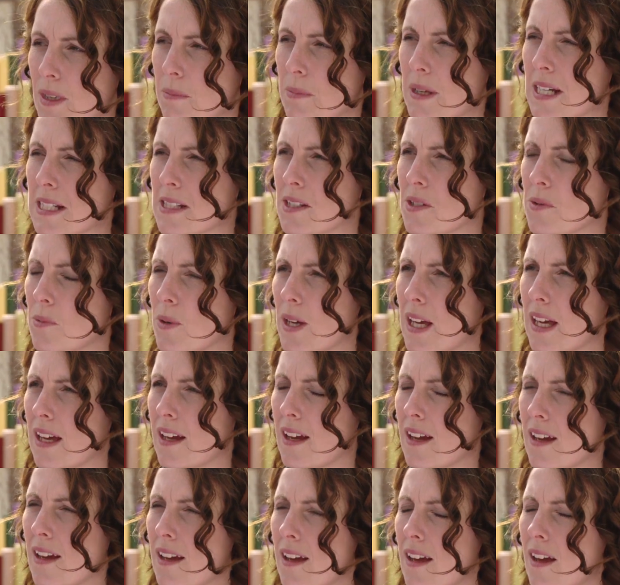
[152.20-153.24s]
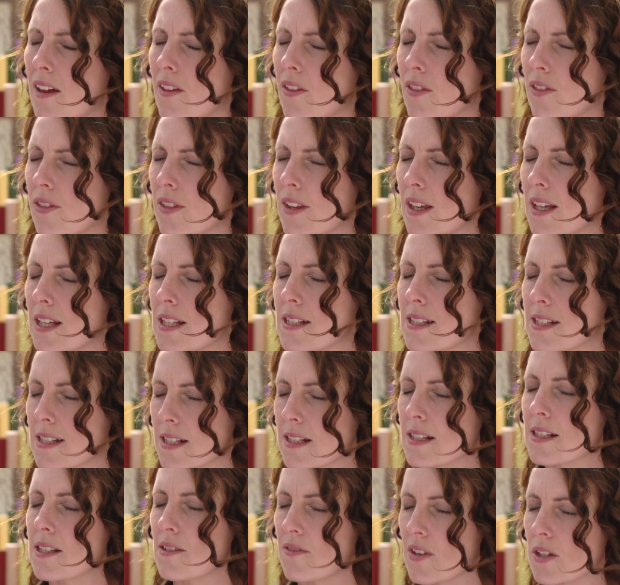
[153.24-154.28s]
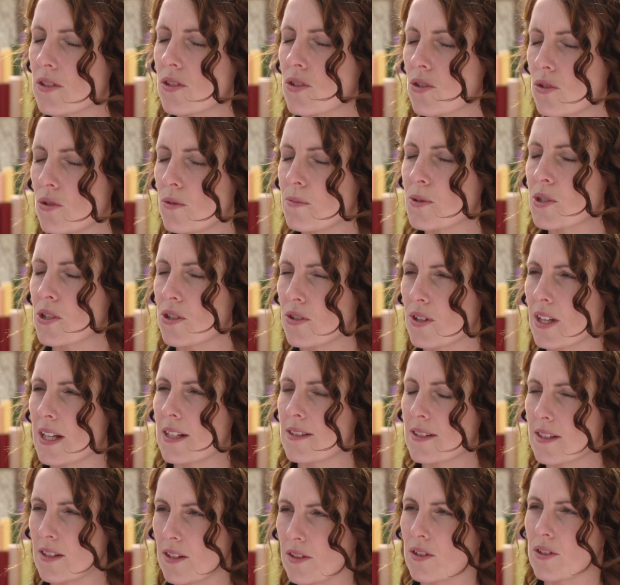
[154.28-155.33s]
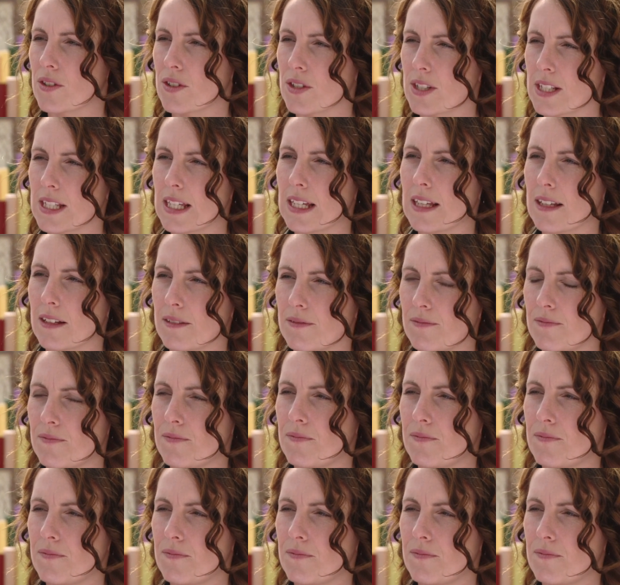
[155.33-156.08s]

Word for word: He passed away the 6th of October 2013.